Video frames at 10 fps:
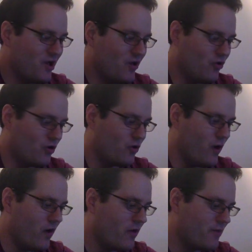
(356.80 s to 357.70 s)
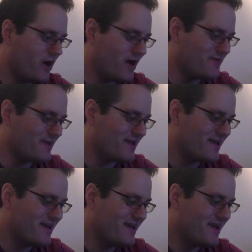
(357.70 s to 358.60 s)
look well upon me.
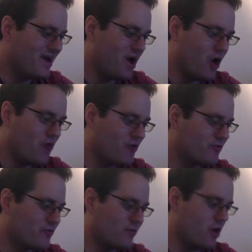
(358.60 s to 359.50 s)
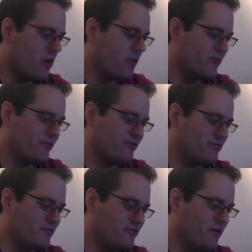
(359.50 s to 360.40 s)
All the princes
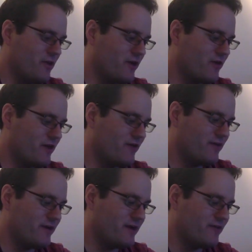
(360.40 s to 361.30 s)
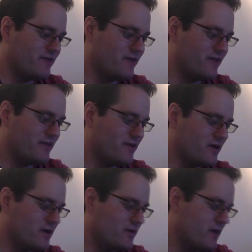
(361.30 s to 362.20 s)
are just going crazy right now saying, they're
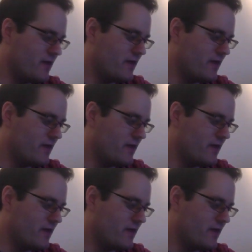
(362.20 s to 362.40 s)
going to win.